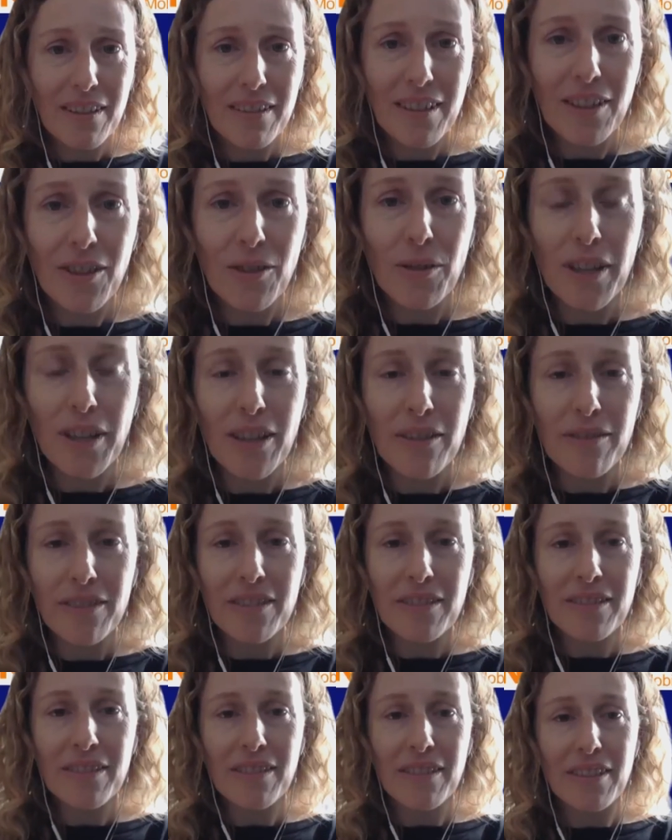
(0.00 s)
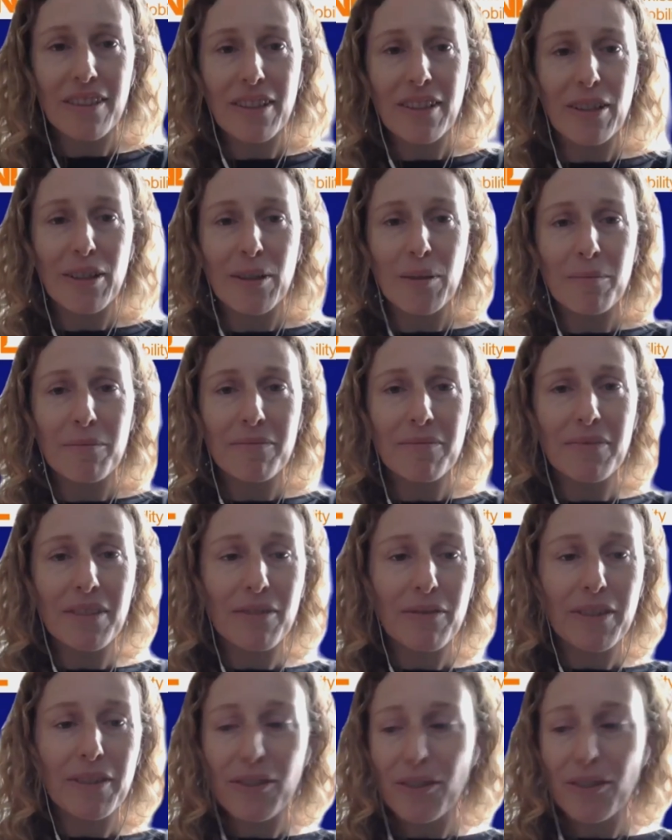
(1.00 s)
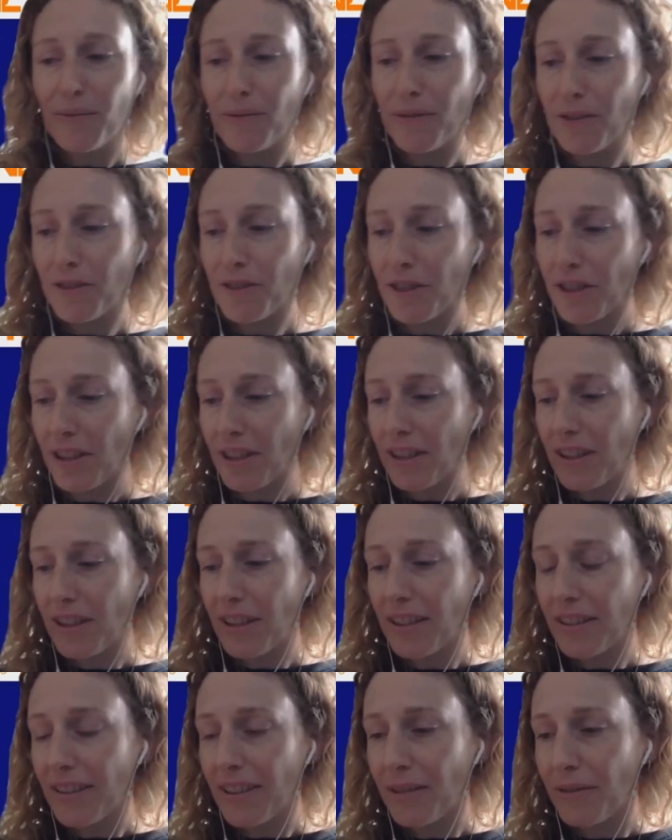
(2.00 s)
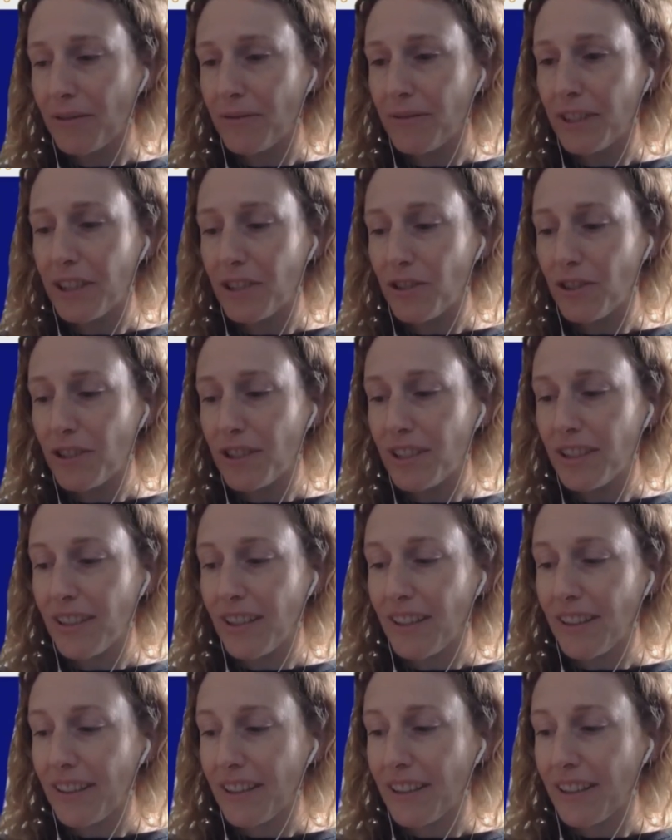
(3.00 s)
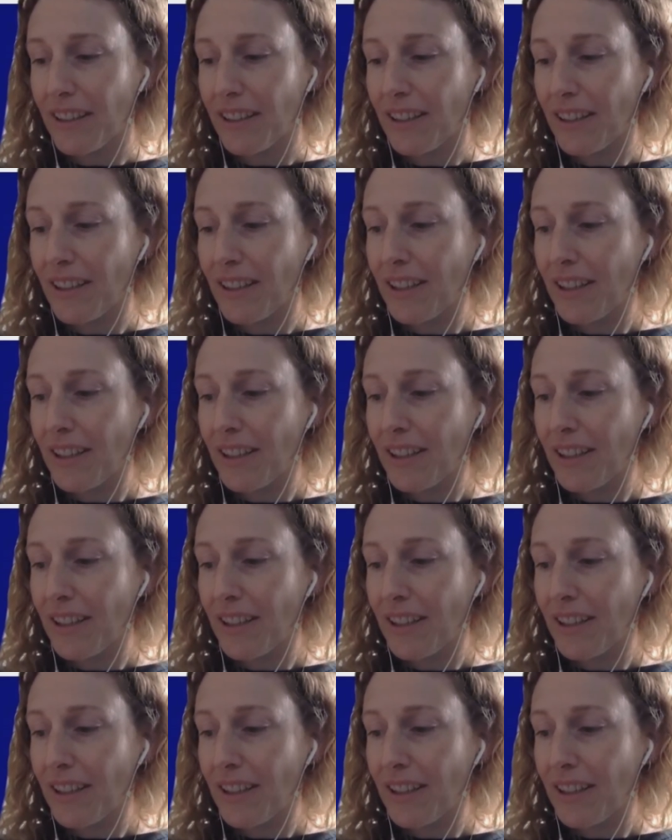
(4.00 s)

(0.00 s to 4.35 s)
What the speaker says: Thank you, Erwin. Thank you for your talk. That was very interesting. I think